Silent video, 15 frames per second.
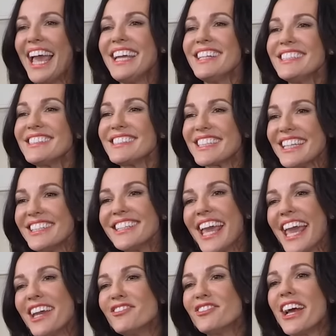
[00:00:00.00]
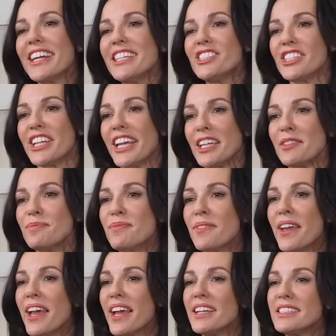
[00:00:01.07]
In a skincare regime,
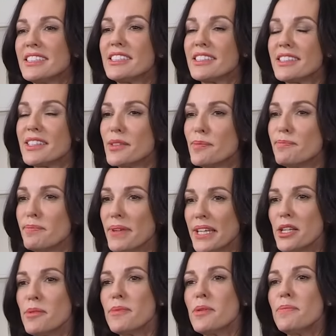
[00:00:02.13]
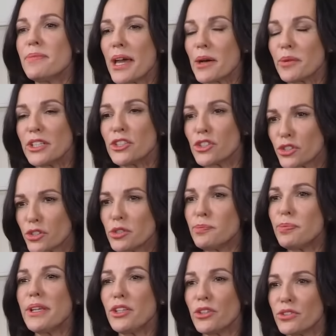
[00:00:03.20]
the minimum that we
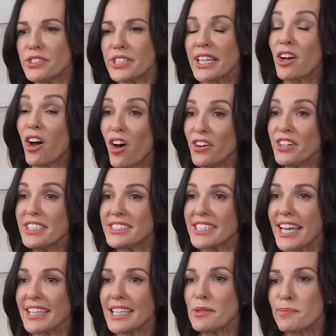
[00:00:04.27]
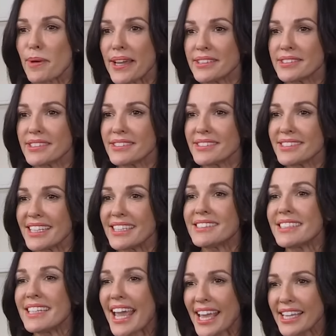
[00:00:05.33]
should be using on a daily basis
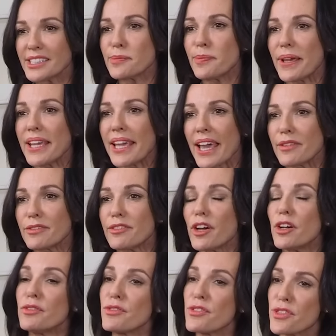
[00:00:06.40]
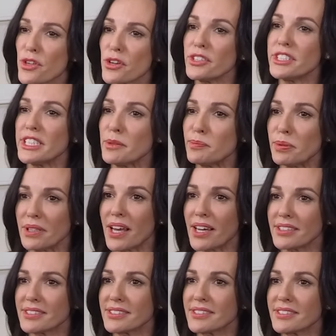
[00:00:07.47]
is an SPF of 30
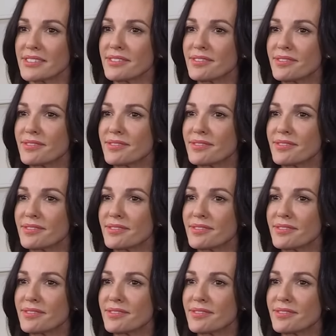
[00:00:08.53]
plus.